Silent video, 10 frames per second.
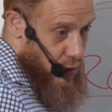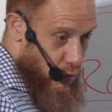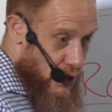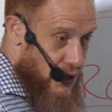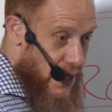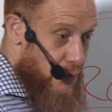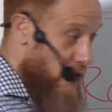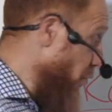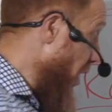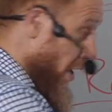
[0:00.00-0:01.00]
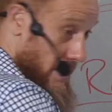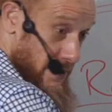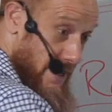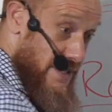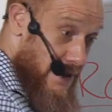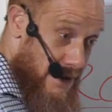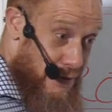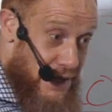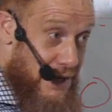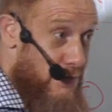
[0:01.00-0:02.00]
it wasn't that before I read the